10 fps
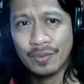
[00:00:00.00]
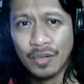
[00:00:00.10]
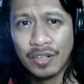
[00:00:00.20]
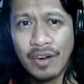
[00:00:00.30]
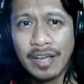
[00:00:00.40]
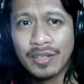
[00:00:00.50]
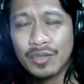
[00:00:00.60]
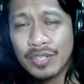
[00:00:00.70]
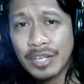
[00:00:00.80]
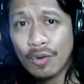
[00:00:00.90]
who are trying
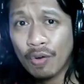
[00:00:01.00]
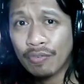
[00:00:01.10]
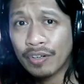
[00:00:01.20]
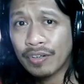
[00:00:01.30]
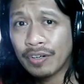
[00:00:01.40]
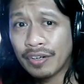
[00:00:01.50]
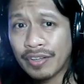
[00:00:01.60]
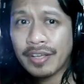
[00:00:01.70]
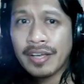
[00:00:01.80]
to take over Earth.